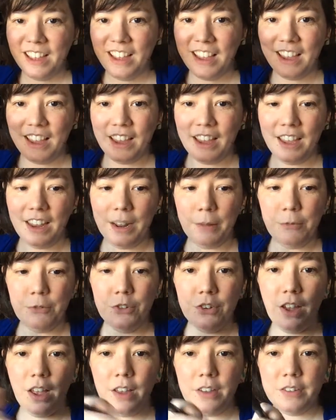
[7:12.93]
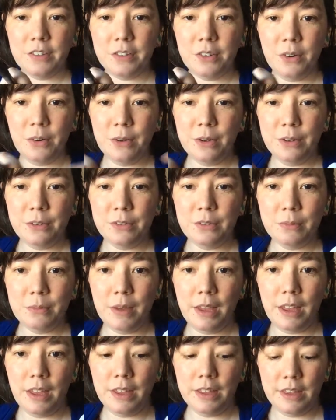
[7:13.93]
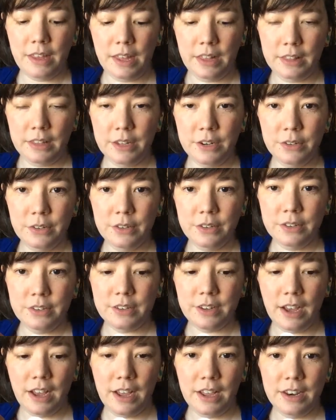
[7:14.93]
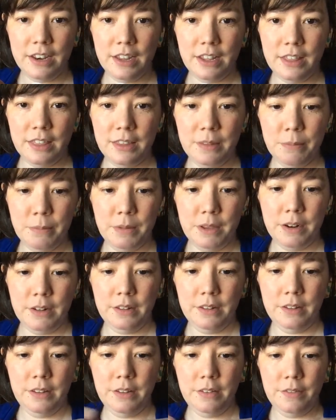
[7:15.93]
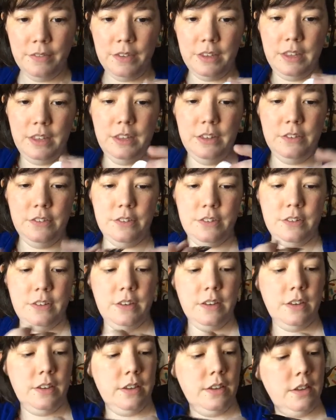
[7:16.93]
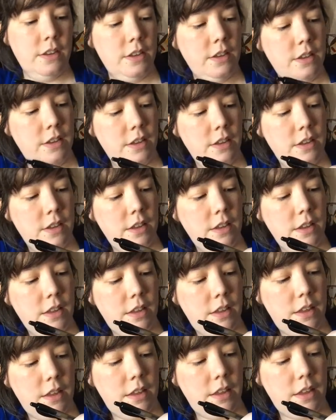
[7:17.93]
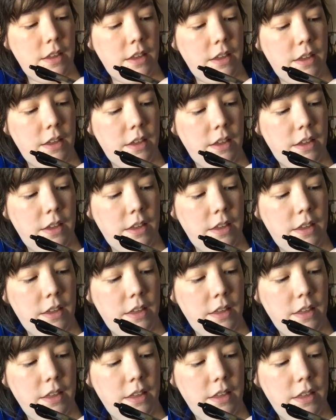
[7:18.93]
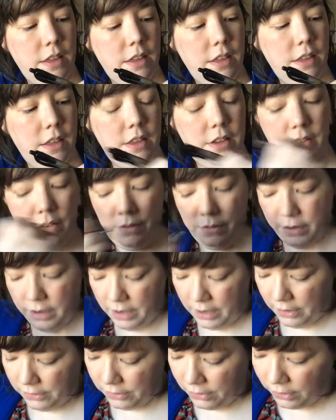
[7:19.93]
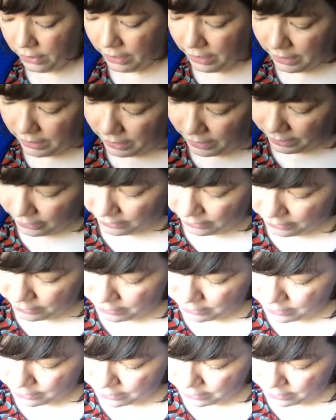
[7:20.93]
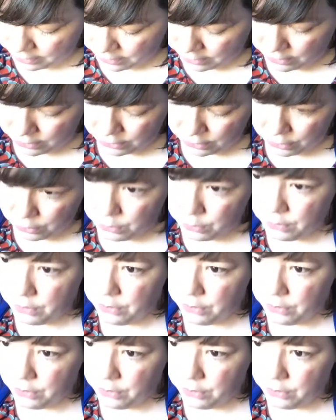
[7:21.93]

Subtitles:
and I'm just going to make a little dot in the middle of each eye. Oh gosh, okay, again, use